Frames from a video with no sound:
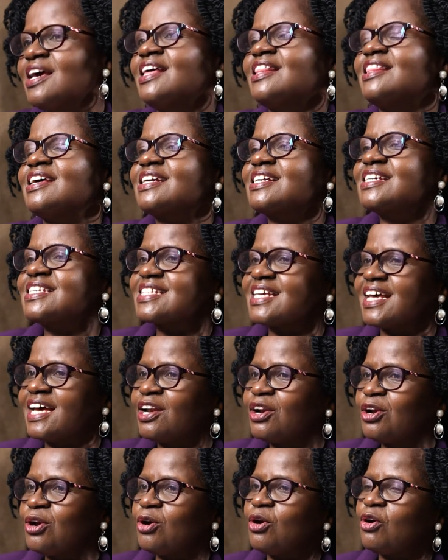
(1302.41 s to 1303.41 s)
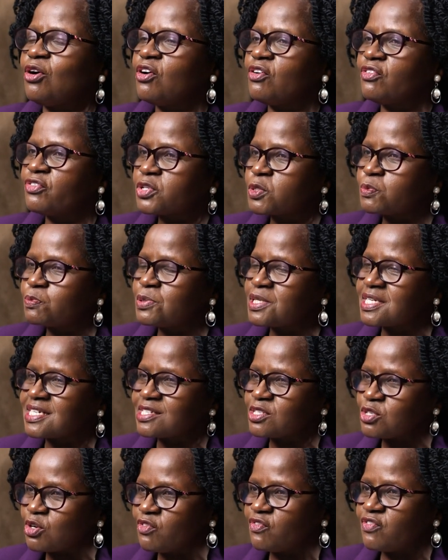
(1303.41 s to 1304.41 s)
there is a law of
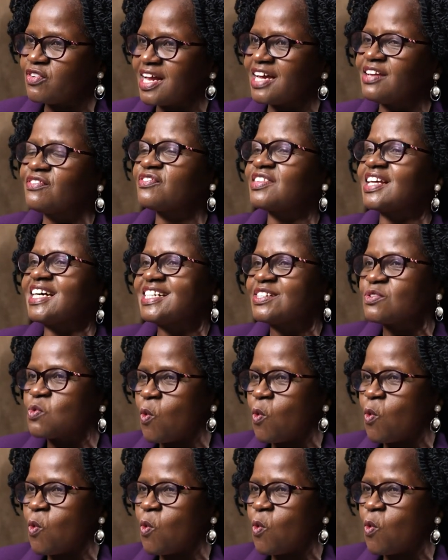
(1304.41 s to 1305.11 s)
spirit of life that